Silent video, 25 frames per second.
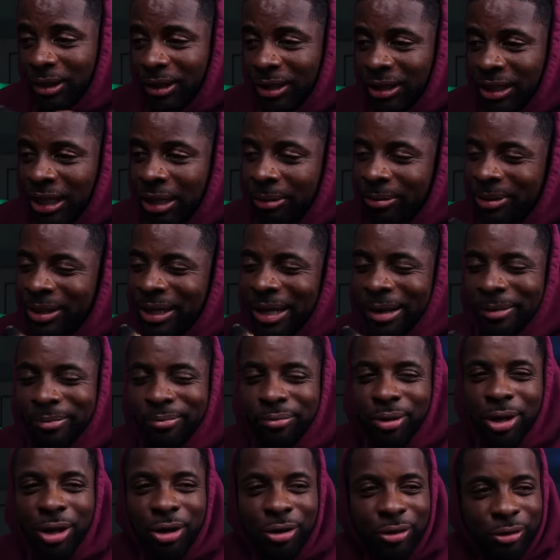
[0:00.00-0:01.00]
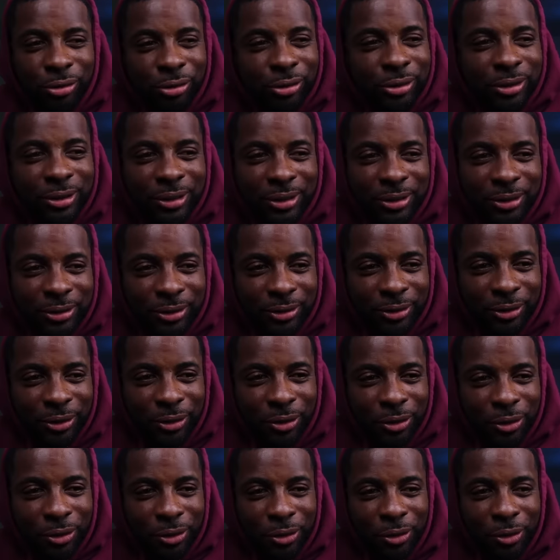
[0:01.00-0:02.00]
and I be like, bro,
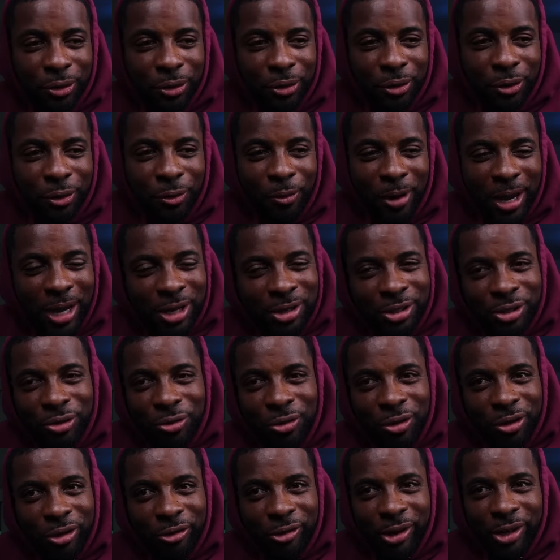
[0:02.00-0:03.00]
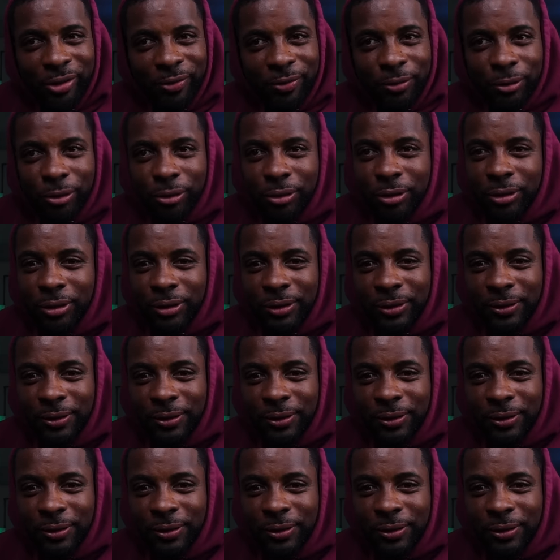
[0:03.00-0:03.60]
why are you so ungrateful?